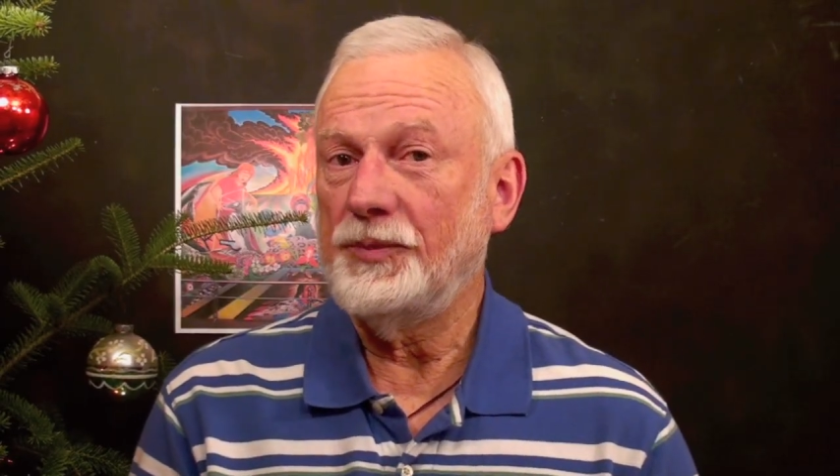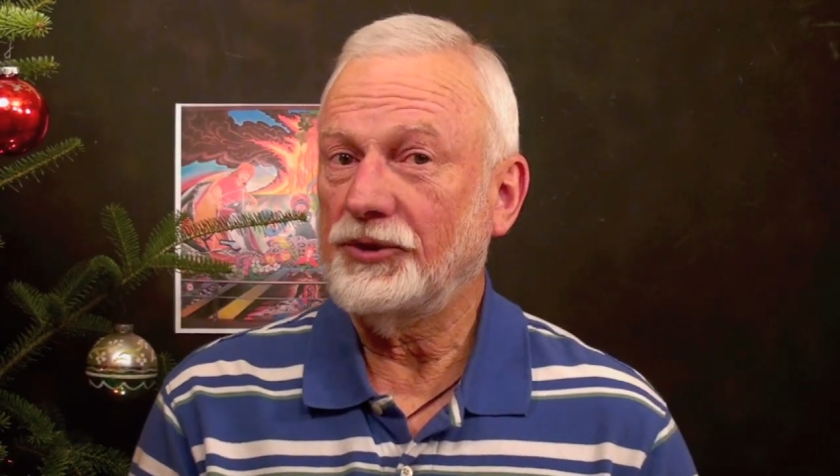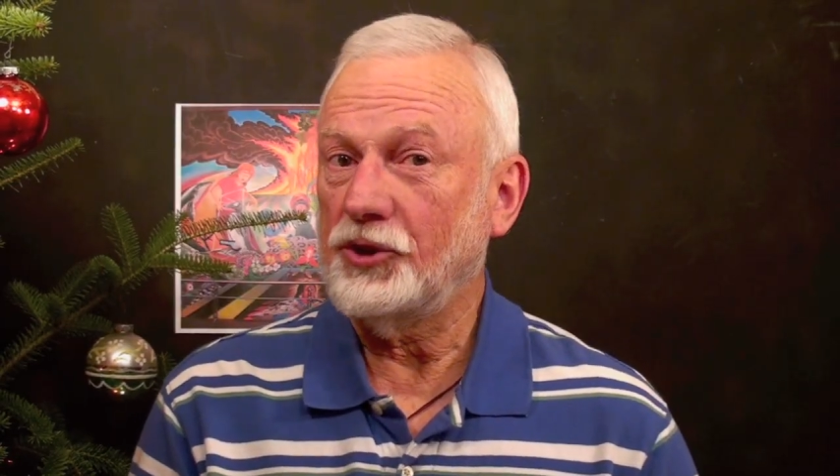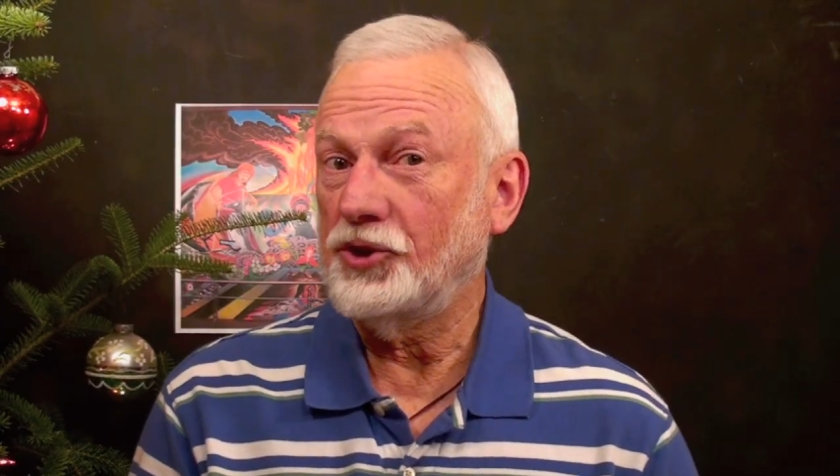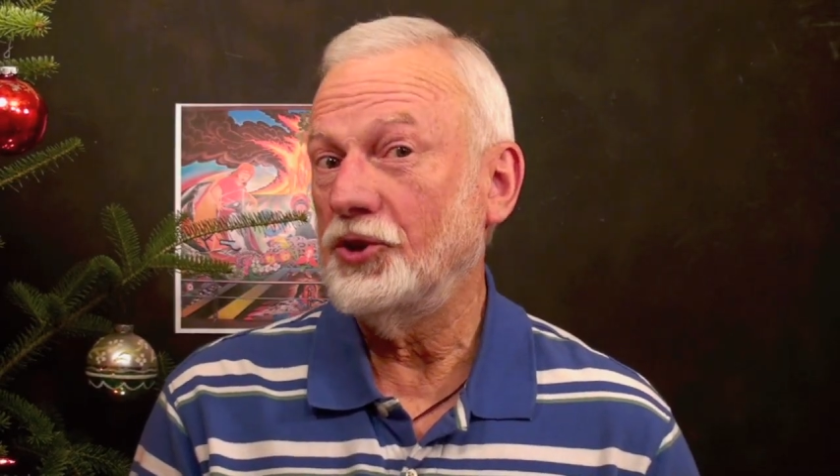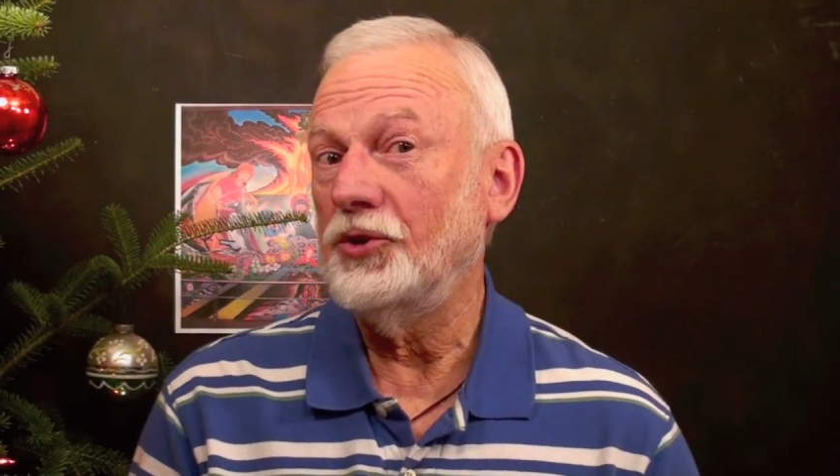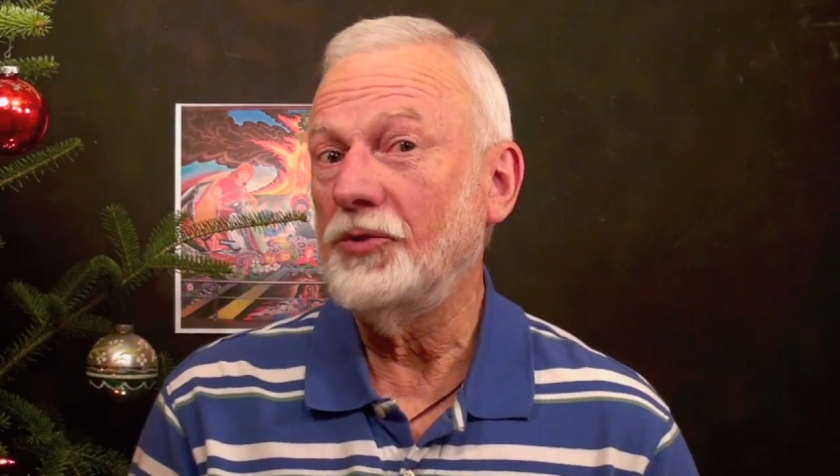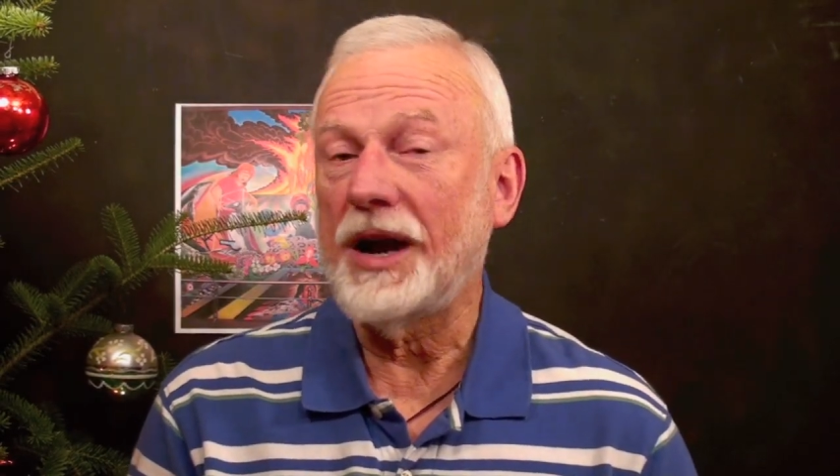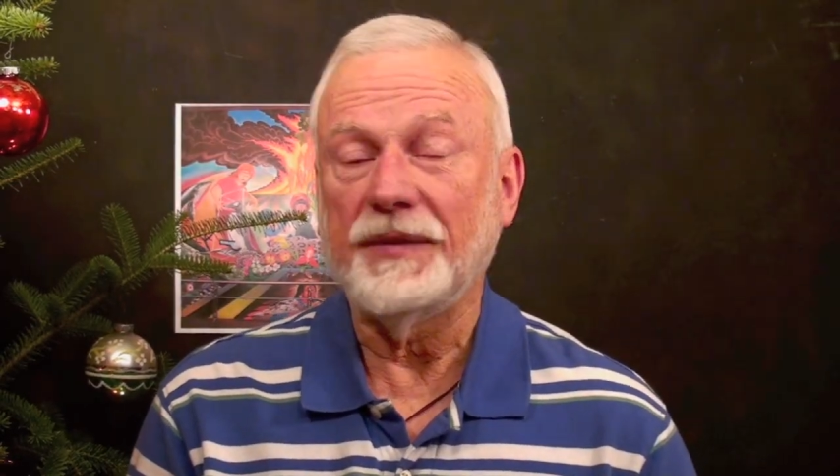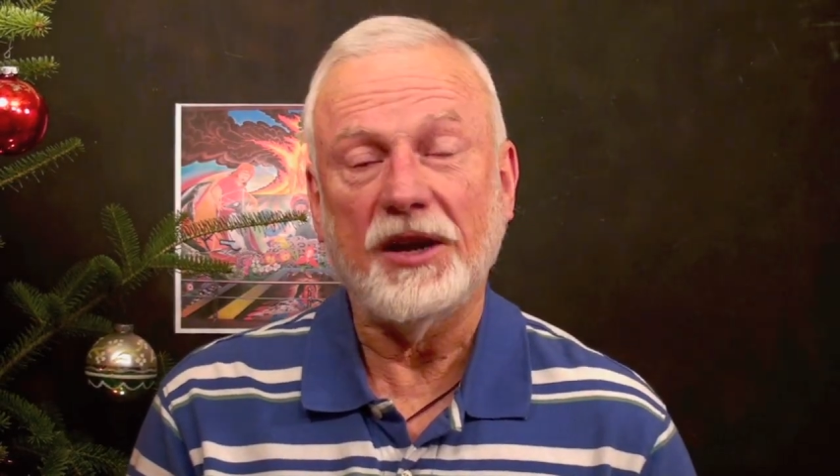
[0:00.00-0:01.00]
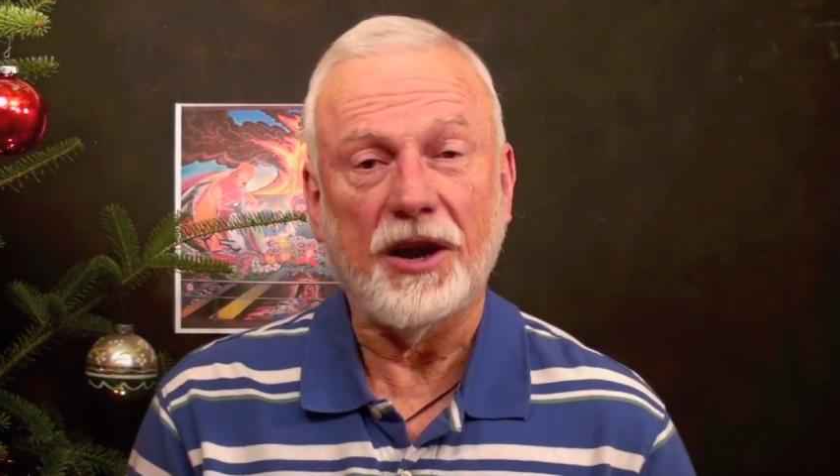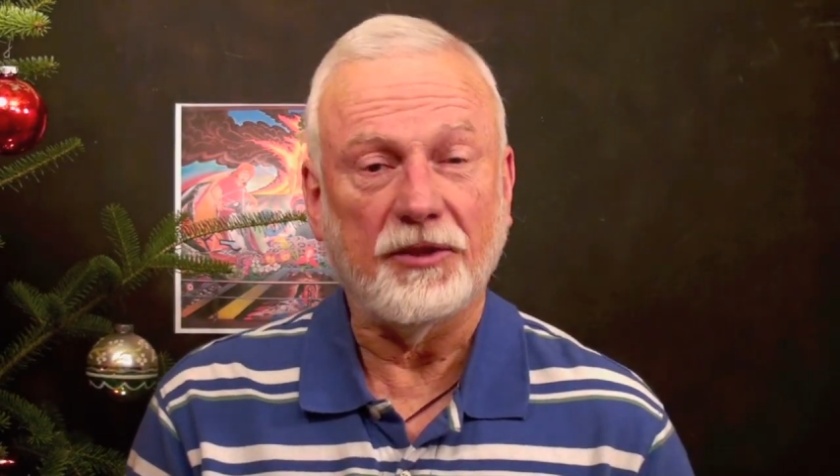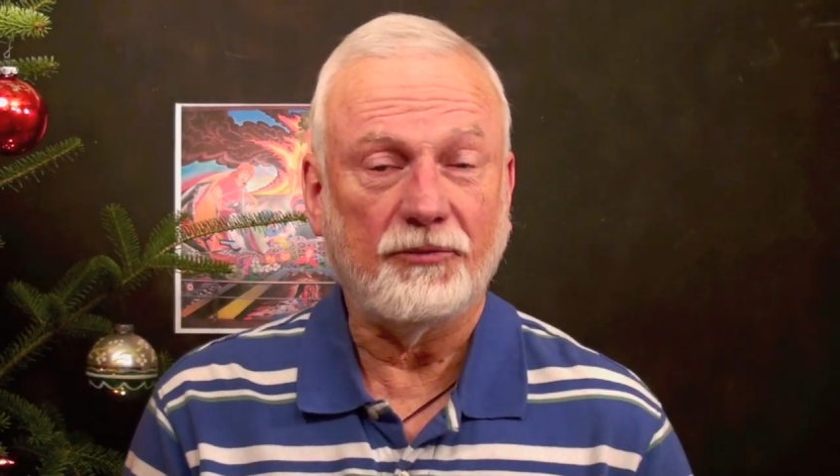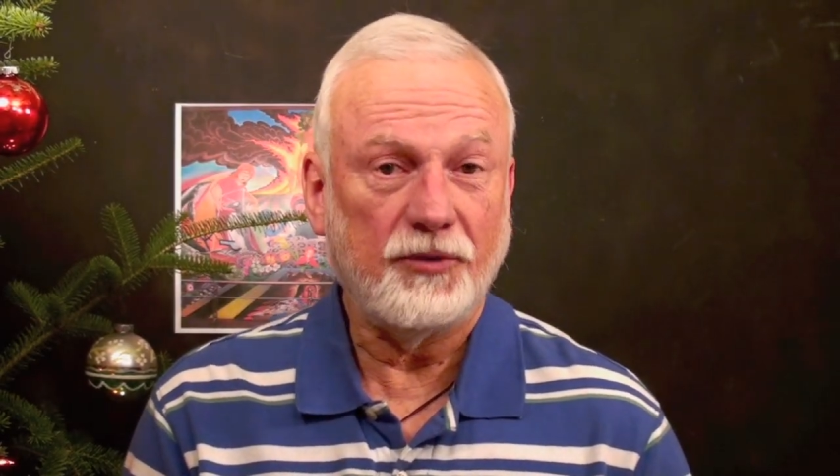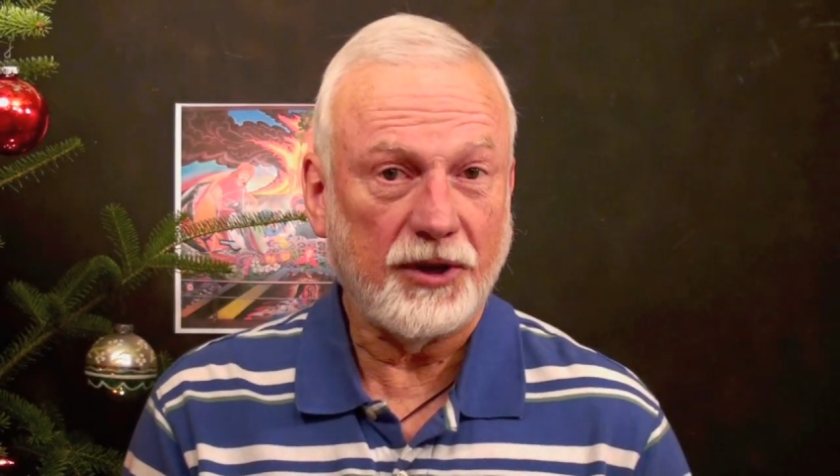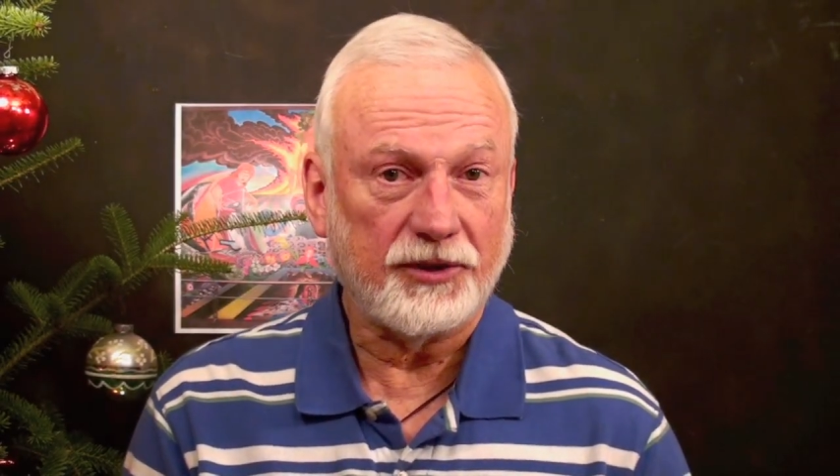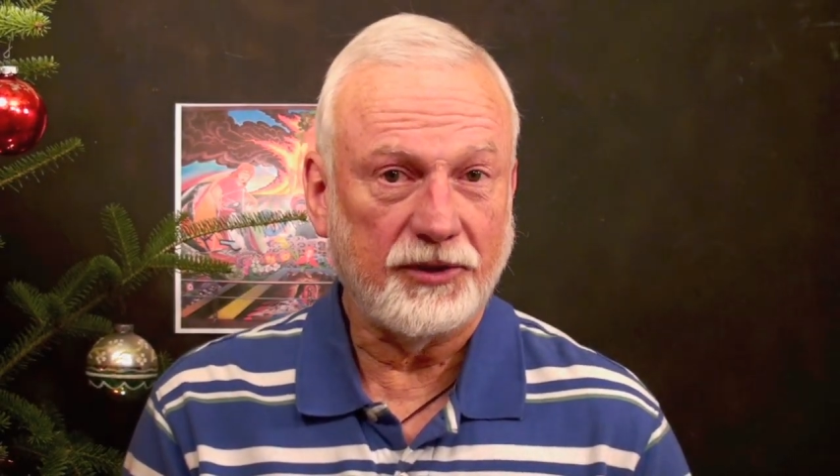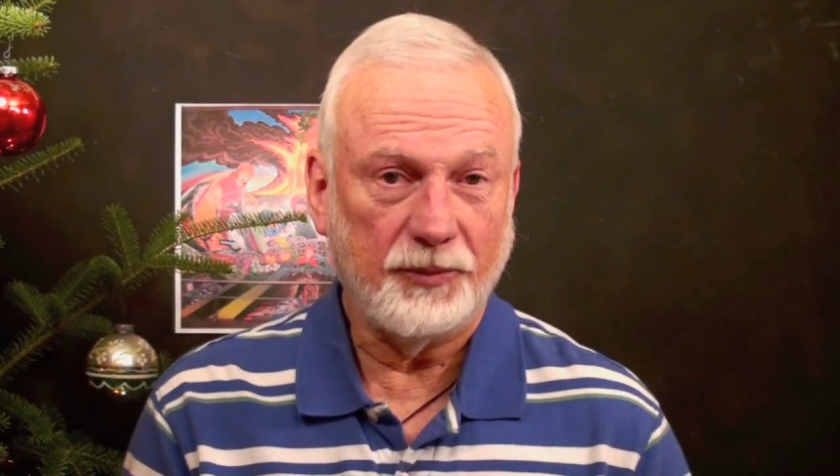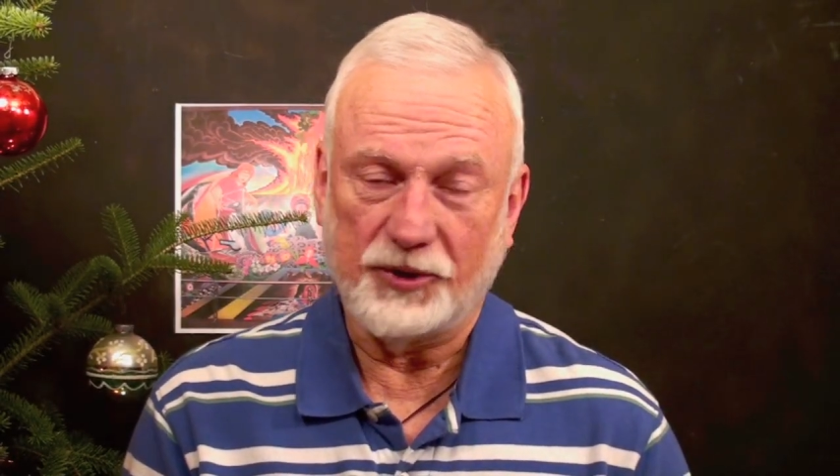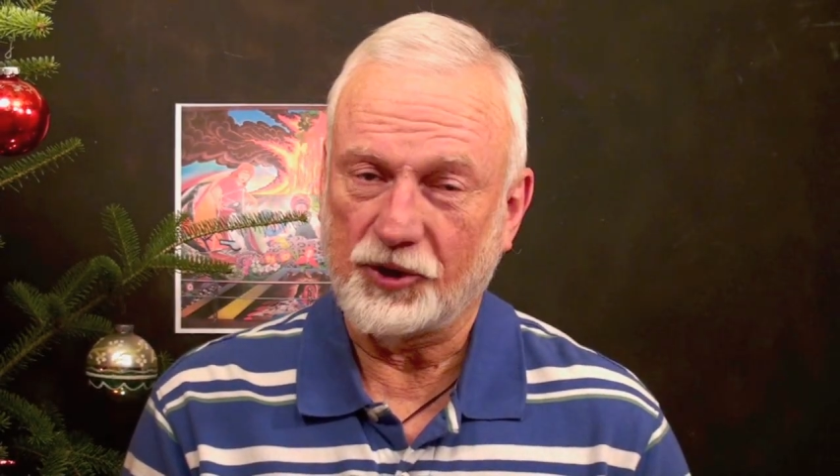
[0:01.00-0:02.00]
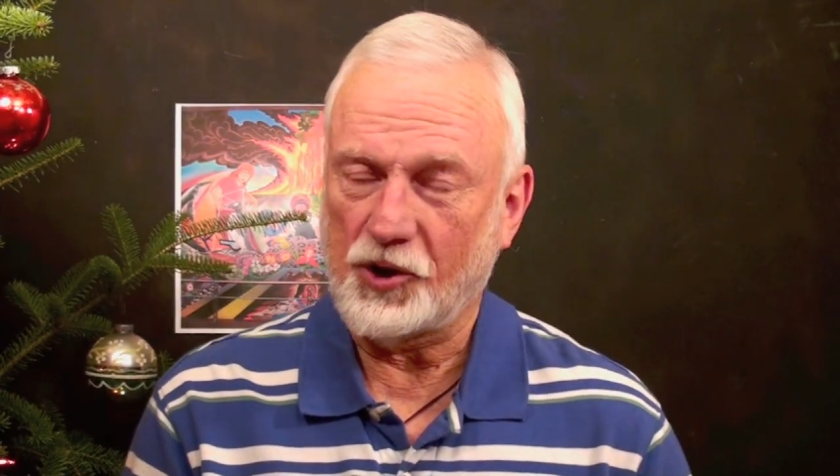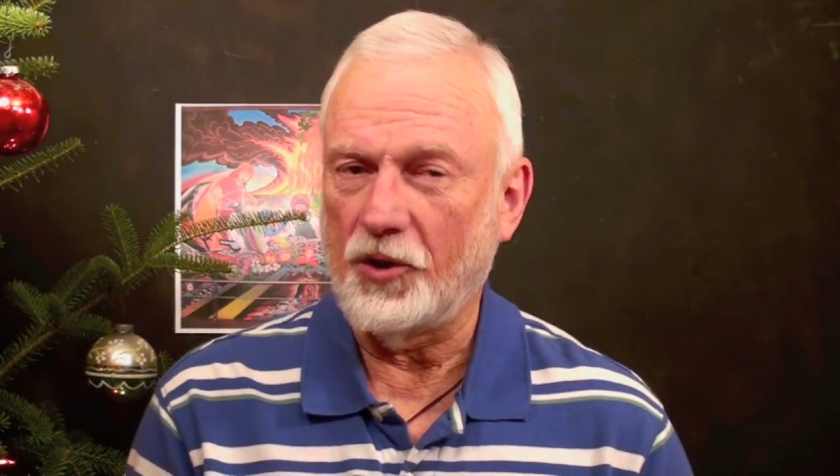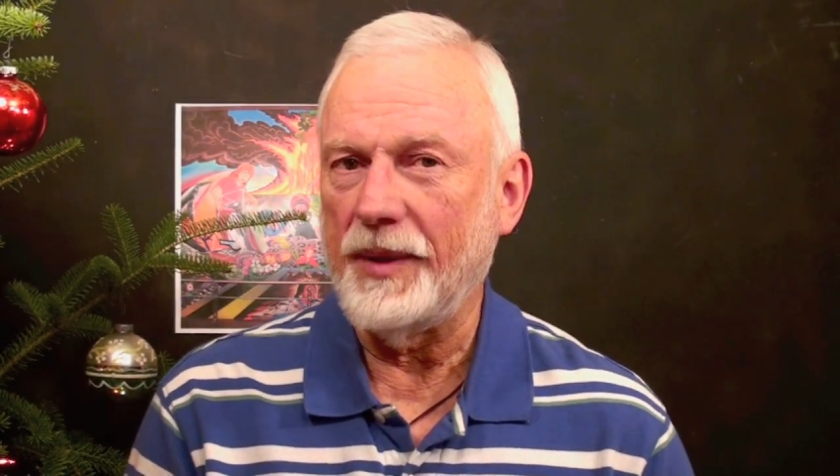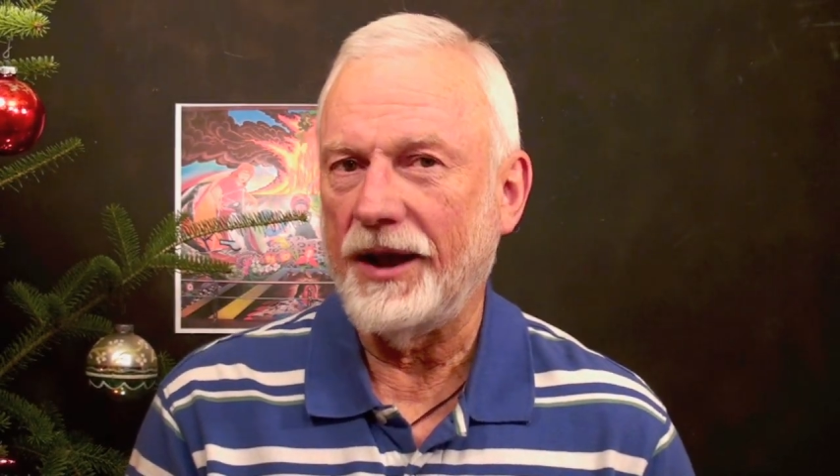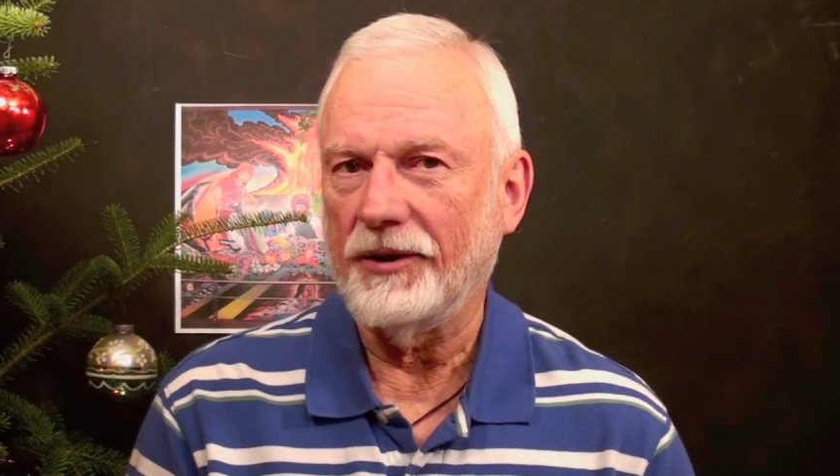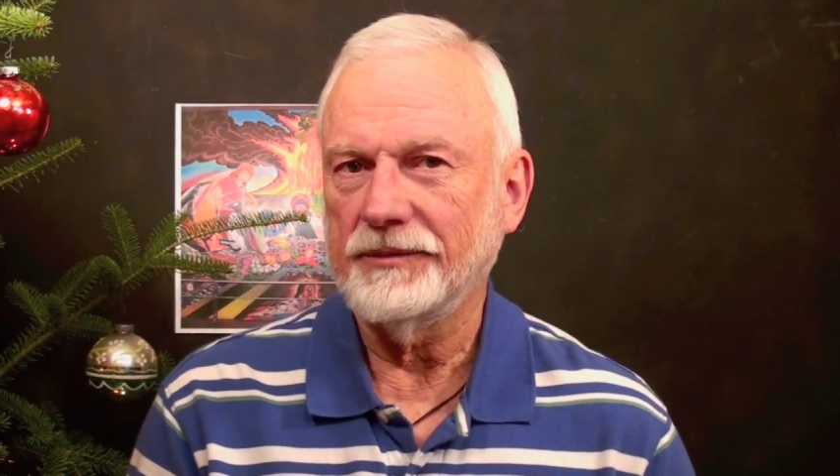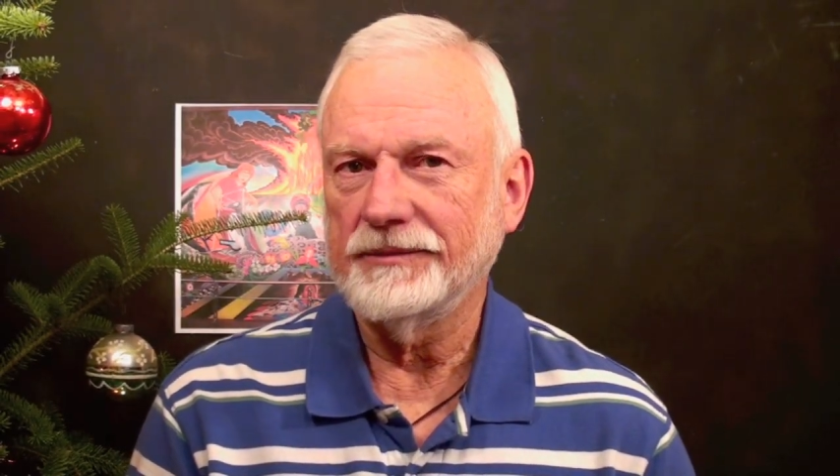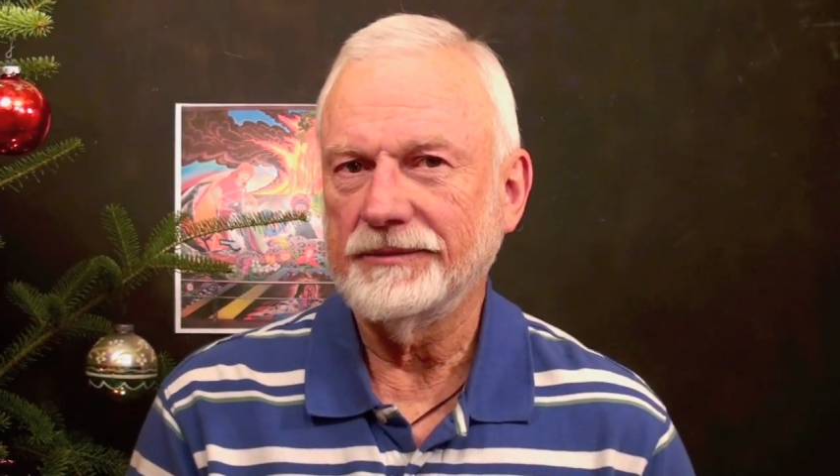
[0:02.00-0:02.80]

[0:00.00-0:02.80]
put the shoe on the other foot, Mr. Colbert.